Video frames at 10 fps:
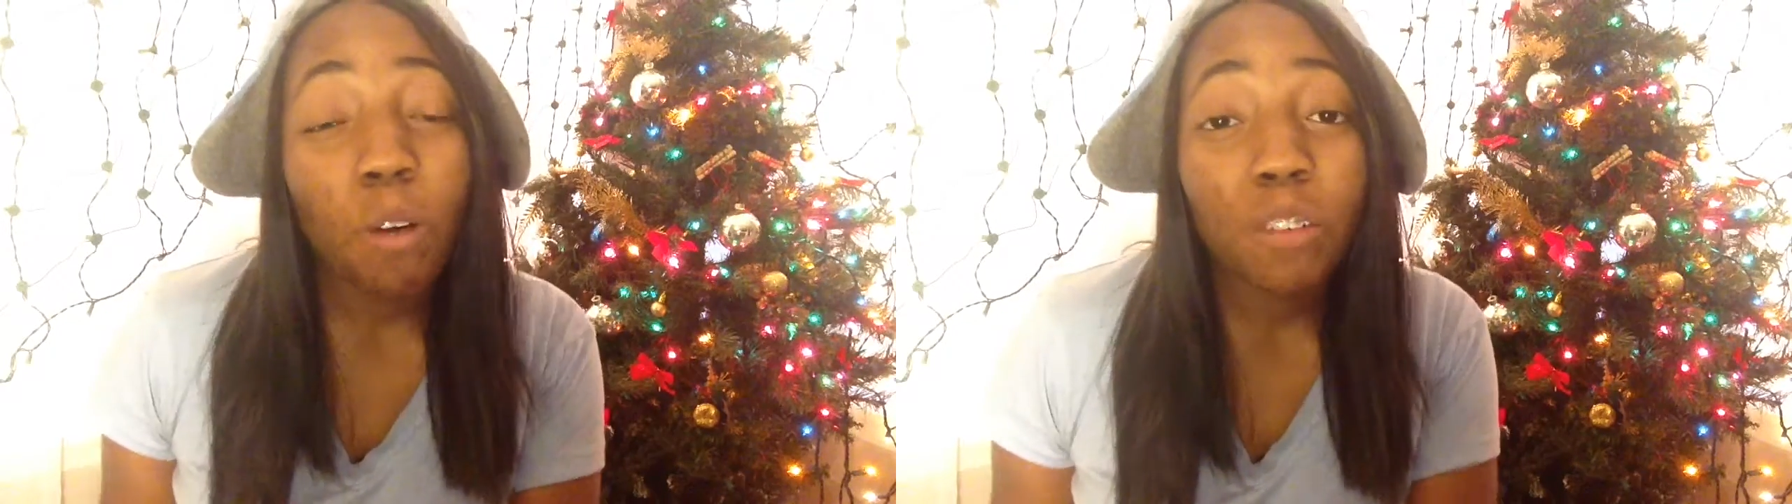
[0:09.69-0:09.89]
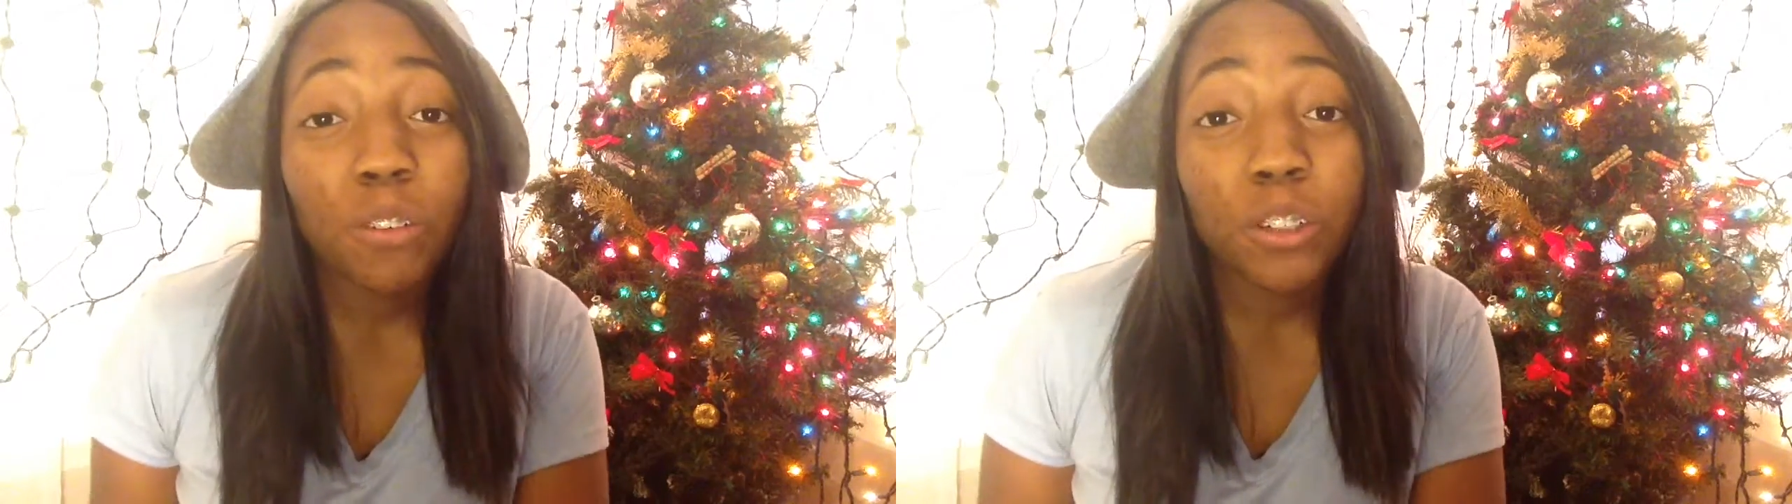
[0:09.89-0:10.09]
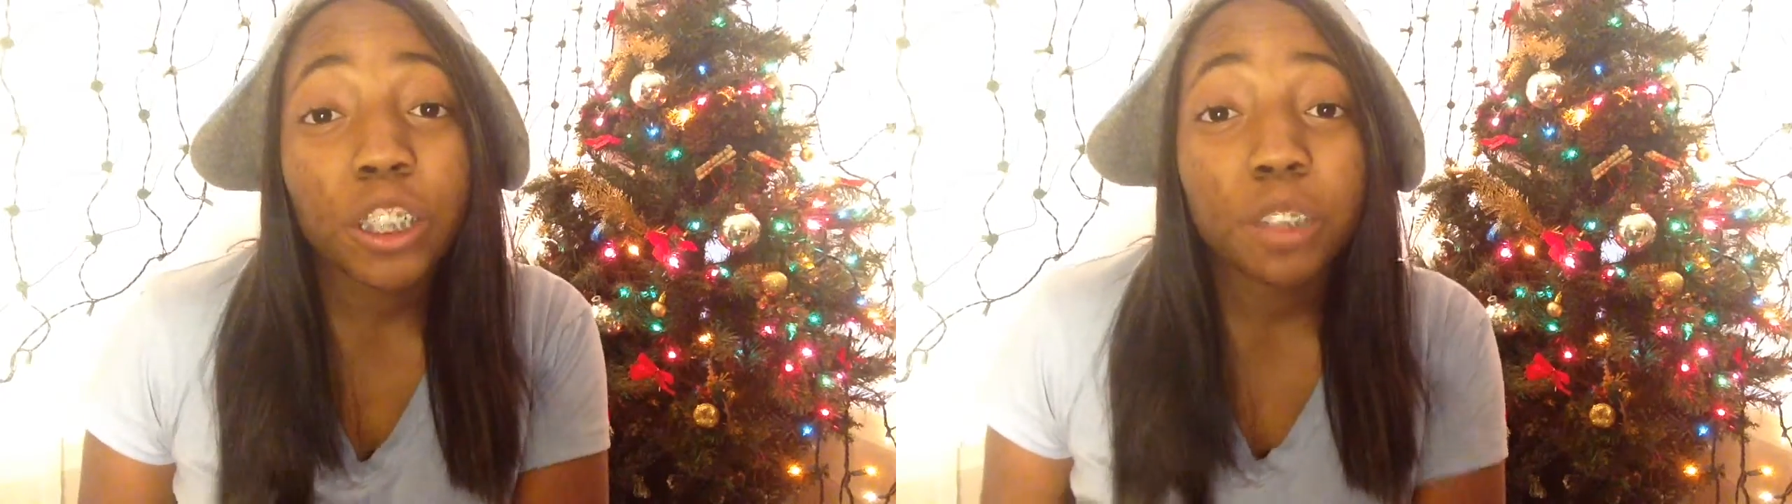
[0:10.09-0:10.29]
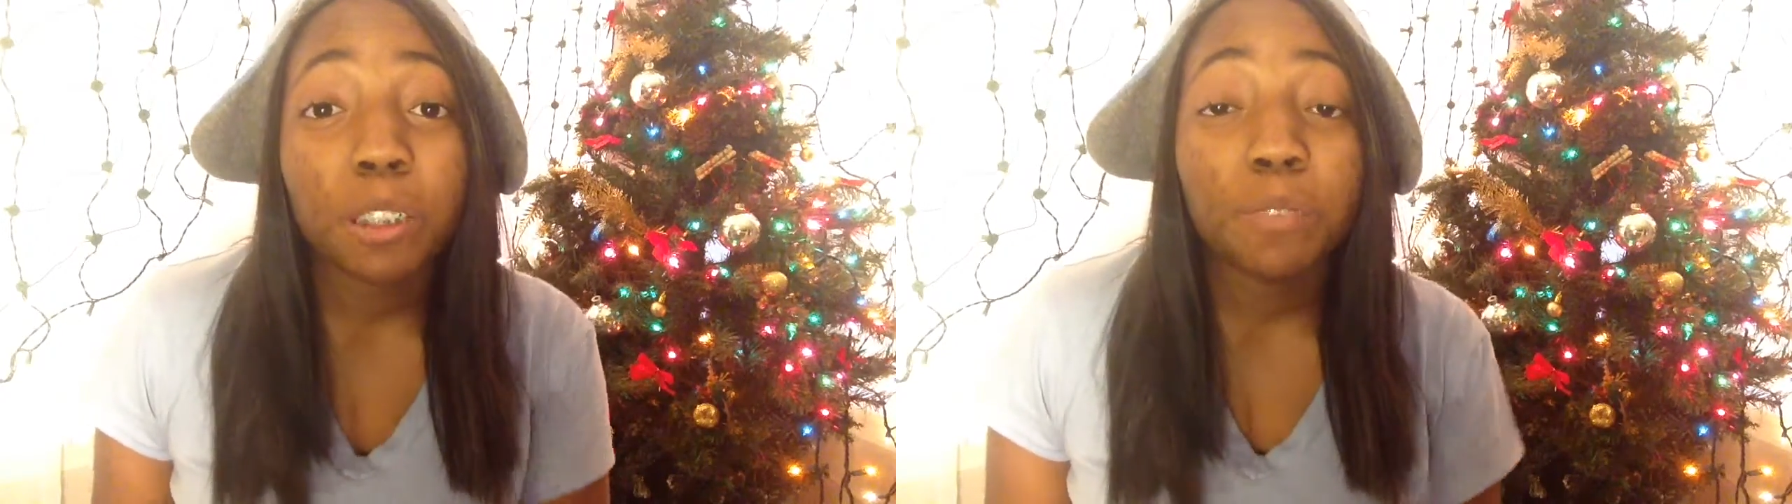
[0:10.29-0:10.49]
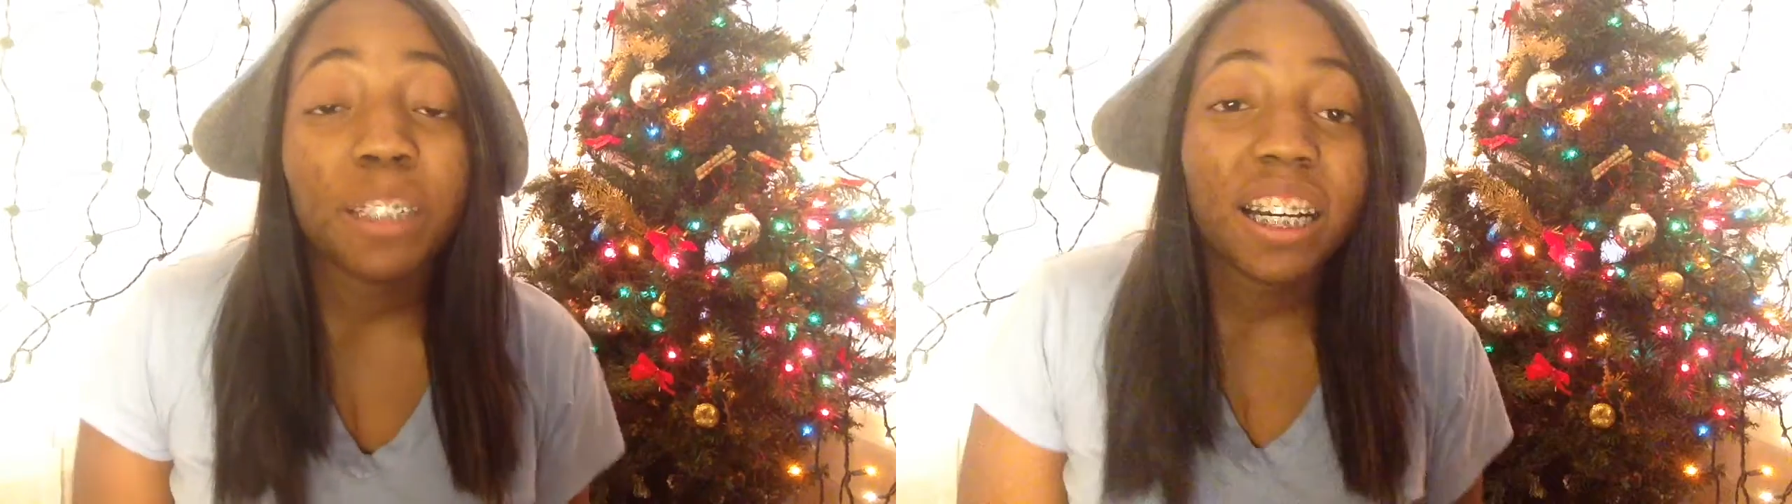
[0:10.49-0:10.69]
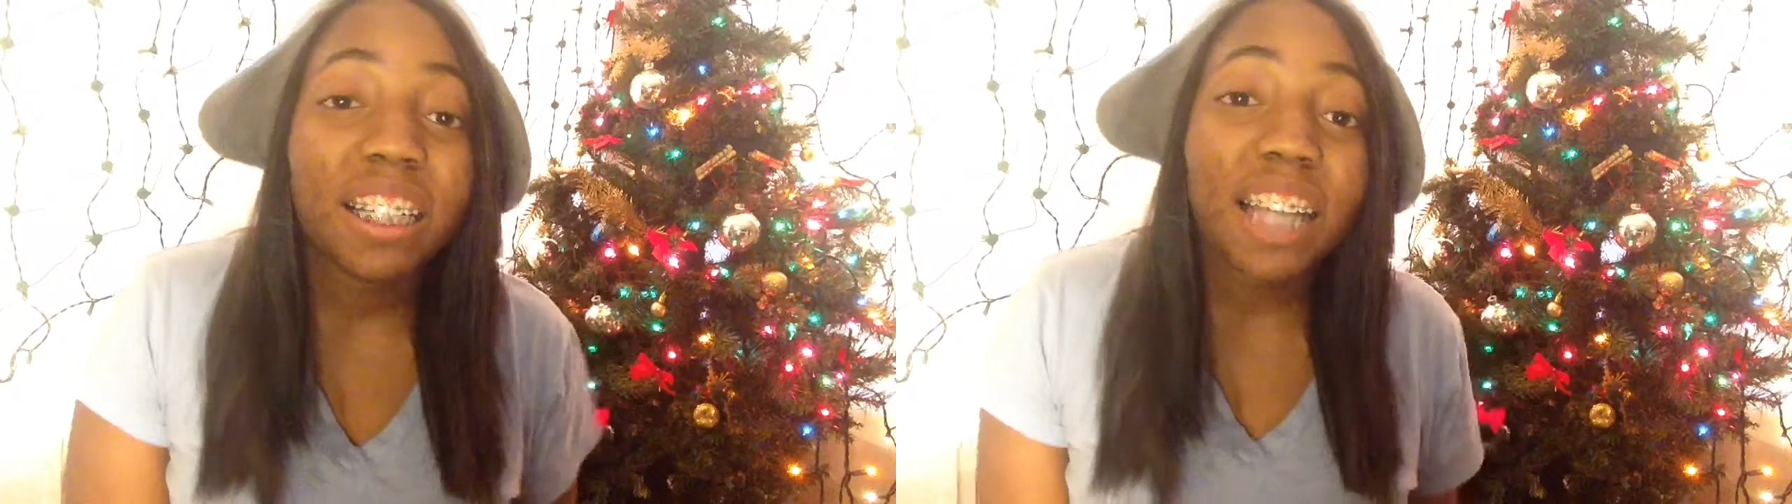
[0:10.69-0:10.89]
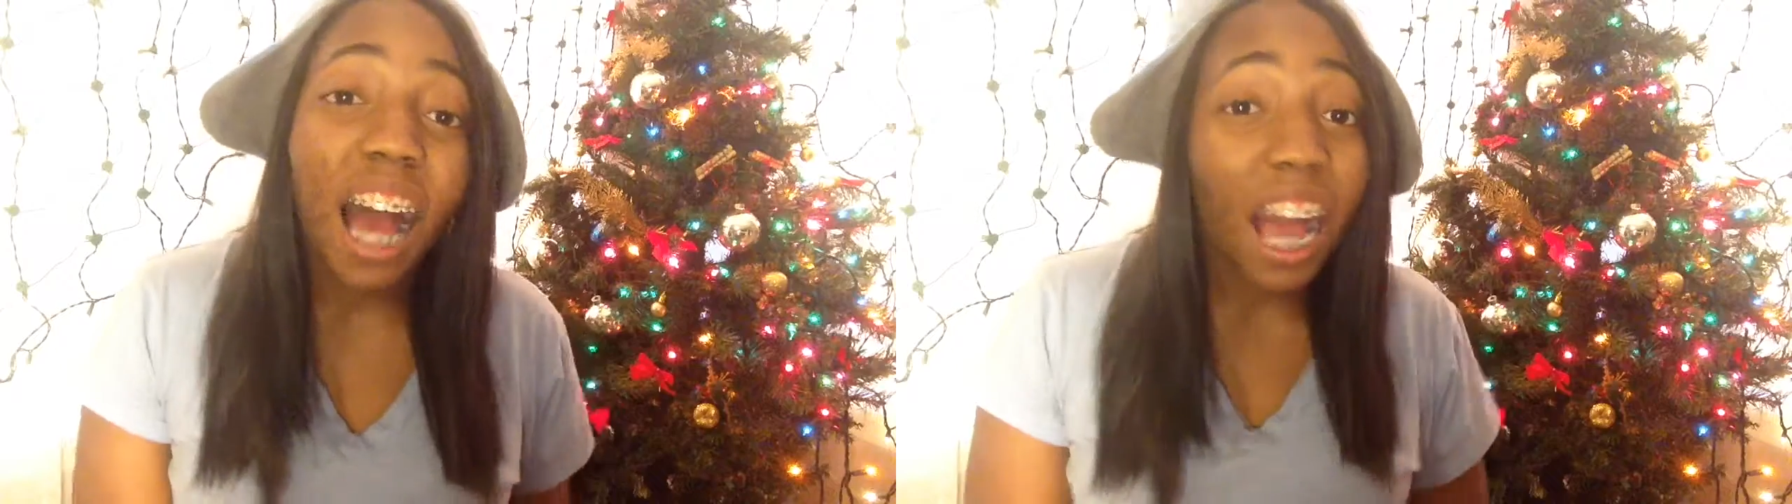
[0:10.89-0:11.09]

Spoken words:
wonderful Christmas, because